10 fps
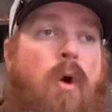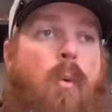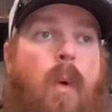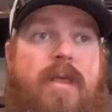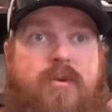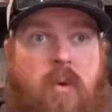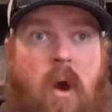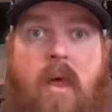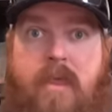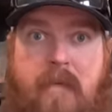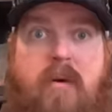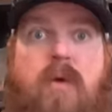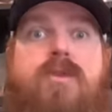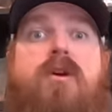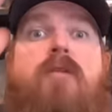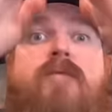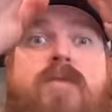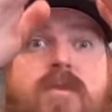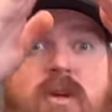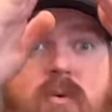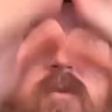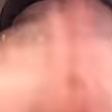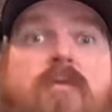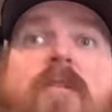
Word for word: Whether they both go for the lure or